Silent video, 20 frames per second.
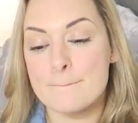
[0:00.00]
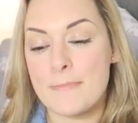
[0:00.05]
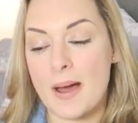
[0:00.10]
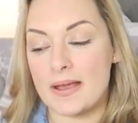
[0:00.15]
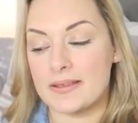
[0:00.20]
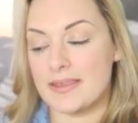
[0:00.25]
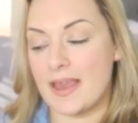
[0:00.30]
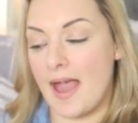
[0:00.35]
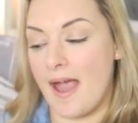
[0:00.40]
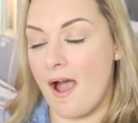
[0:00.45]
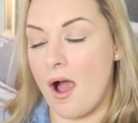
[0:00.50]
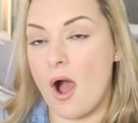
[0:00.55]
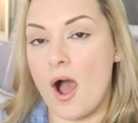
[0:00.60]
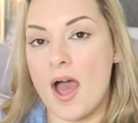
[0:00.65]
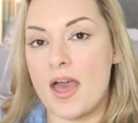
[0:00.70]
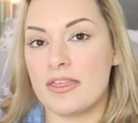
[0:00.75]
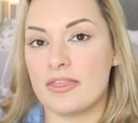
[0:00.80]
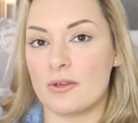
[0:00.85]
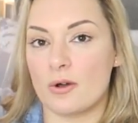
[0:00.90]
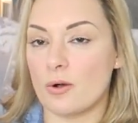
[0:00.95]
But yeah,
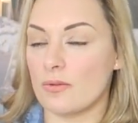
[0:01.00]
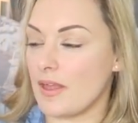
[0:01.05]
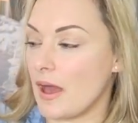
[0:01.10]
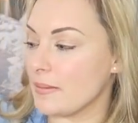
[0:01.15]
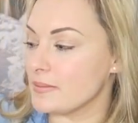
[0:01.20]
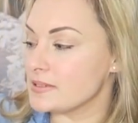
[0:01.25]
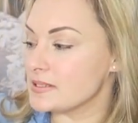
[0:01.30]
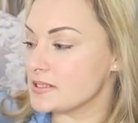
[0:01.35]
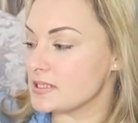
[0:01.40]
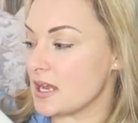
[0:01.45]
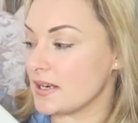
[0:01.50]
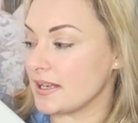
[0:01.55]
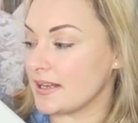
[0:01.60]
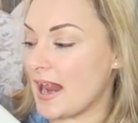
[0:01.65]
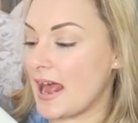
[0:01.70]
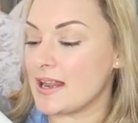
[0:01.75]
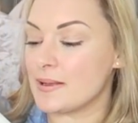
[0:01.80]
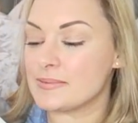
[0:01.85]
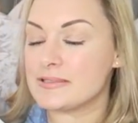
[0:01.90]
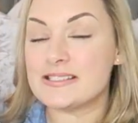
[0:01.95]
I thought that was
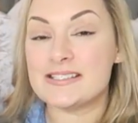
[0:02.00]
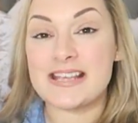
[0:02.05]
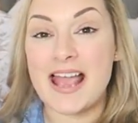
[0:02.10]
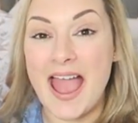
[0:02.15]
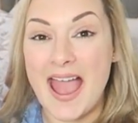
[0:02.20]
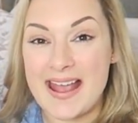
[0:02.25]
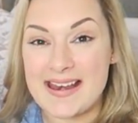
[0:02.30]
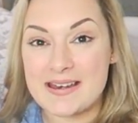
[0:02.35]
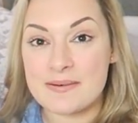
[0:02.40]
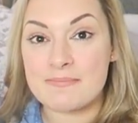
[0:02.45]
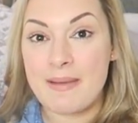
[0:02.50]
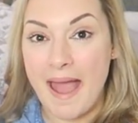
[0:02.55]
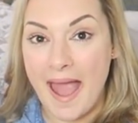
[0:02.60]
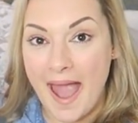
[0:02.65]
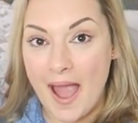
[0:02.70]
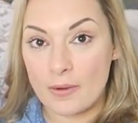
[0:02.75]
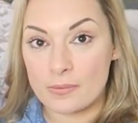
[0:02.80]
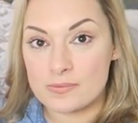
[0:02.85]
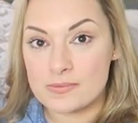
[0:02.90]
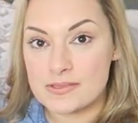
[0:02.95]
stunning. And it was £10,
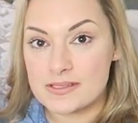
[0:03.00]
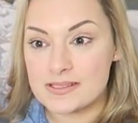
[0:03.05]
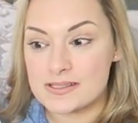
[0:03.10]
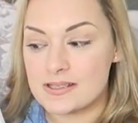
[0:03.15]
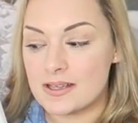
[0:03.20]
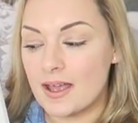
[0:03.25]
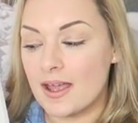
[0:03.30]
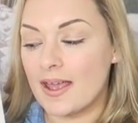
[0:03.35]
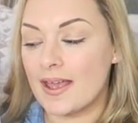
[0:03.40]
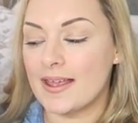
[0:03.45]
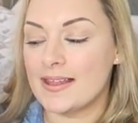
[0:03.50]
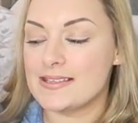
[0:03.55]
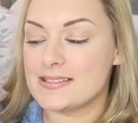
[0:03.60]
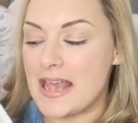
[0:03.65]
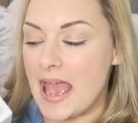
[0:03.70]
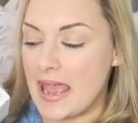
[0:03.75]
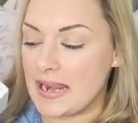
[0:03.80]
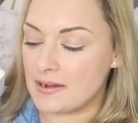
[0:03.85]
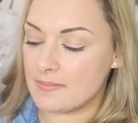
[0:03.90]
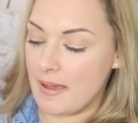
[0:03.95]

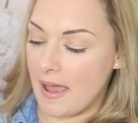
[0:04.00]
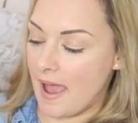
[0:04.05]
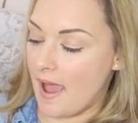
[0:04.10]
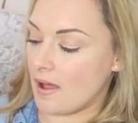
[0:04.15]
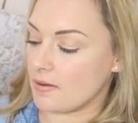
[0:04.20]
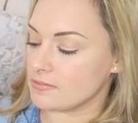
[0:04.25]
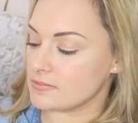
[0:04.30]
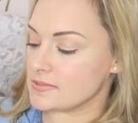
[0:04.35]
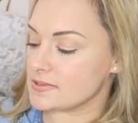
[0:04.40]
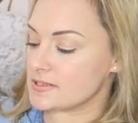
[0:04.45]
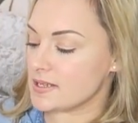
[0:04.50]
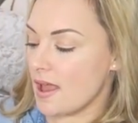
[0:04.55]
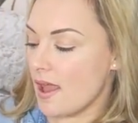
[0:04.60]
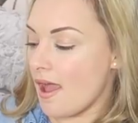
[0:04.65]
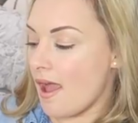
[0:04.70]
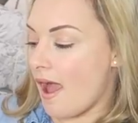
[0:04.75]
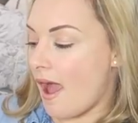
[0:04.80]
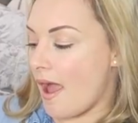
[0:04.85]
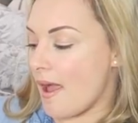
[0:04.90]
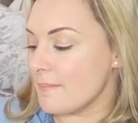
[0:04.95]
£10.
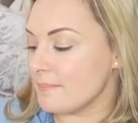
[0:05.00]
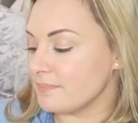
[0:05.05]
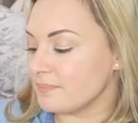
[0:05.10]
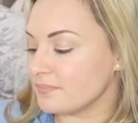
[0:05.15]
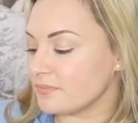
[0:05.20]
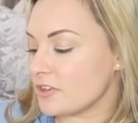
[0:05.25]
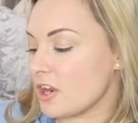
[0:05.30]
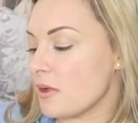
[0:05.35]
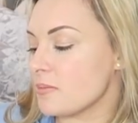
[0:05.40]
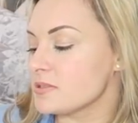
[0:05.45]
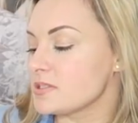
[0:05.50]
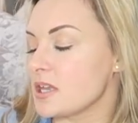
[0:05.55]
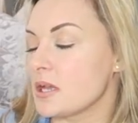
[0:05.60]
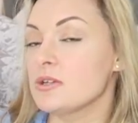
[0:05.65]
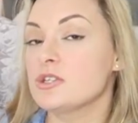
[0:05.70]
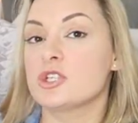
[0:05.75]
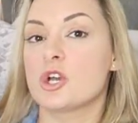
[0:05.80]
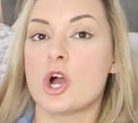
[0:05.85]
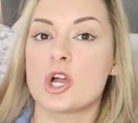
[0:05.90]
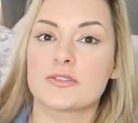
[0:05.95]
Um, I was
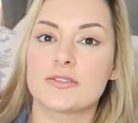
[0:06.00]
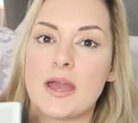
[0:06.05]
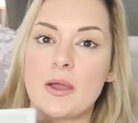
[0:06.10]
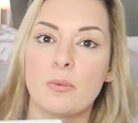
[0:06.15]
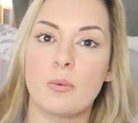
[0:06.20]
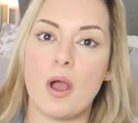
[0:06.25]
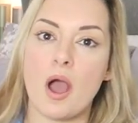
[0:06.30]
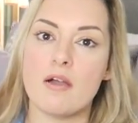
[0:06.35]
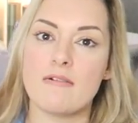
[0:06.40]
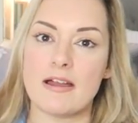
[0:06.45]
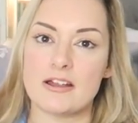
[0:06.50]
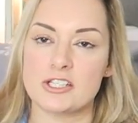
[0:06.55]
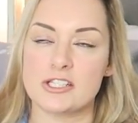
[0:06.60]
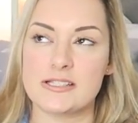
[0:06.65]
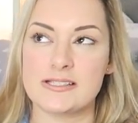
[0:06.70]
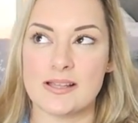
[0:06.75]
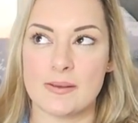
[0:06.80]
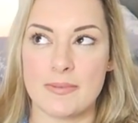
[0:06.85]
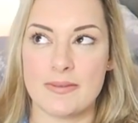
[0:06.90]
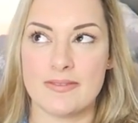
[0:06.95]
so shocked. There were
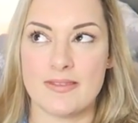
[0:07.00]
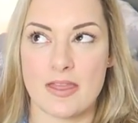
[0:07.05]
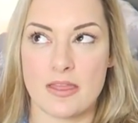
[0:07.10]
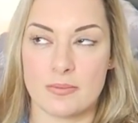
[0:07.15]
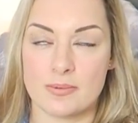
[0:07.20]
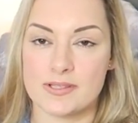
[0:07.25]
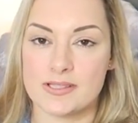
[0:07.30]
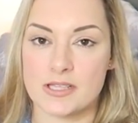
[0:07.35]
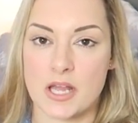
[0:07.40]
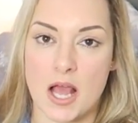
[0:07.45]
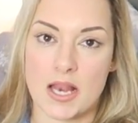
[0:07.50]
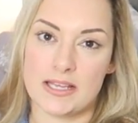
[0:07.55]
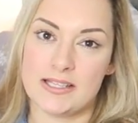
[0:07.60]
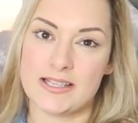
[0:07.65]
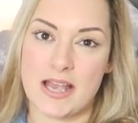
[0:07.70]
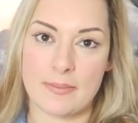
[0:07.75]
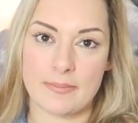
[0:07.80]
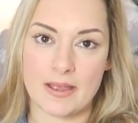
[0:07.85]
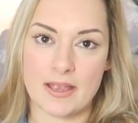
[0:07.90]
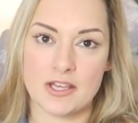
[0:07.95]
actually some in there that were slightly
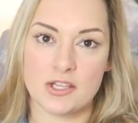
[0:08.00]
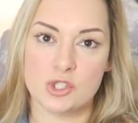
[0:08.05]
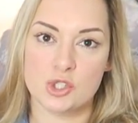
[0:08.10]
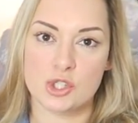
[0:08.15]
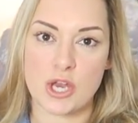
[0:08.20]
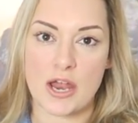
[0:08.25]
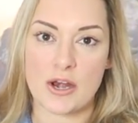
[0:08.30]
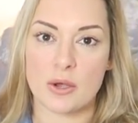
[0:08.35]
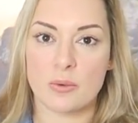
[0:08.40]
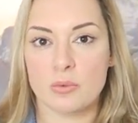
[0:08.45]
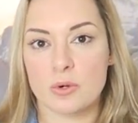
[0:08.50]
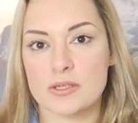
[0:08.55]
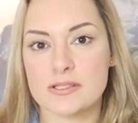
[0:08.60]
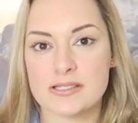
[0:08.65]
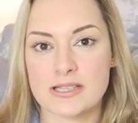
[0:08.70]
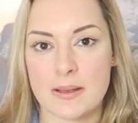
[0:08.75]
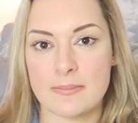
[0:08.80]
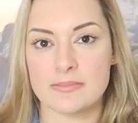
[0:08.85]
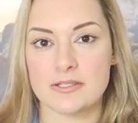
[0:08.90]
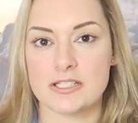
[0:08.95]
damaged and I
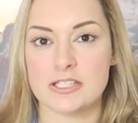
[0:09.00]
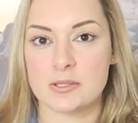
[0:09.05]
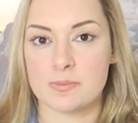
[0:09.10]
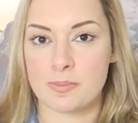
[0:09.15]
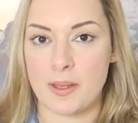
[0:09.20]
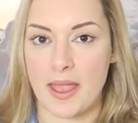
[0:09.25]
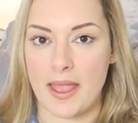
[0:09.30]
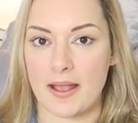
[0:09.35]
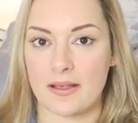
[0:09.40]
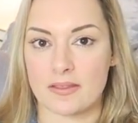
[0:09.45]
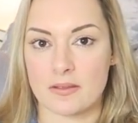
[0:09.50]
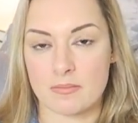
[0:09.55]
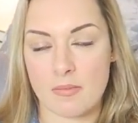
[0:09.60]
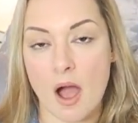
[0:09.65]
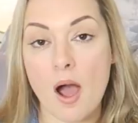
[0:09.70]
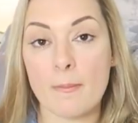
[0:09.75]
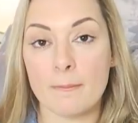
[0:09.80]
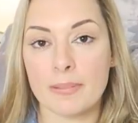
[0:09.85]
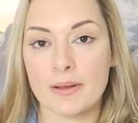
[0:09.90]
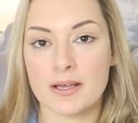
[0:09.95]
was tempted to pick
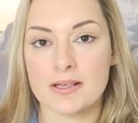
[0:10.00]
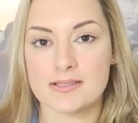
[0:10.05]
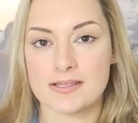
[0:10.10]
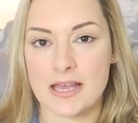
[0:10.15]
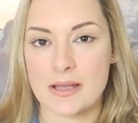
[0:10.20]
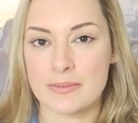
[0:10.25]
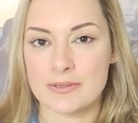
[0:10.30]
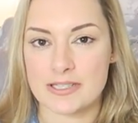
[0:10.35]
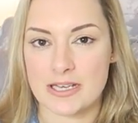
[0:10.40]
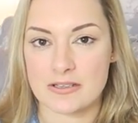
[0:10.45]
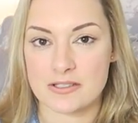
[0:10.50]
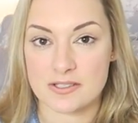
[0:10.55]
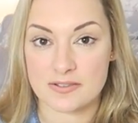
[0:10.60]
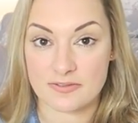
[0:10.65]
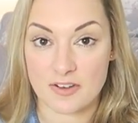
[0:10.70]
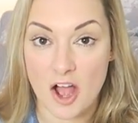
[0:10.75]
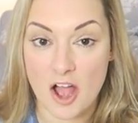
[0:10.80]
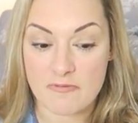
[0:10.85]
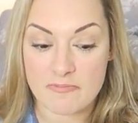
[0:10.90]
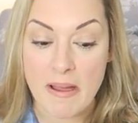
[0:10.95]
them up because they were down to
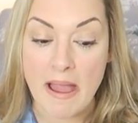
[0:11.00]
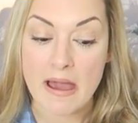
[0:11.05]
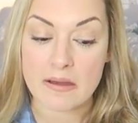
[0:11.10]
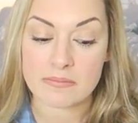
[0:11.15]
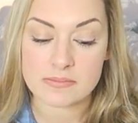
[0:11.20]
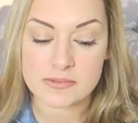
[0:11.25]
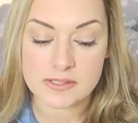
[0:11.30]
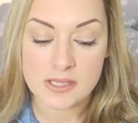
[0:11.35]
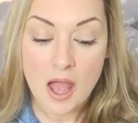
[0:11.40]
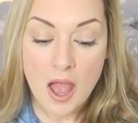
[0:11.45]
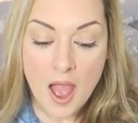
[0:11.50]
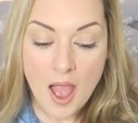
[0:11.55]
£5.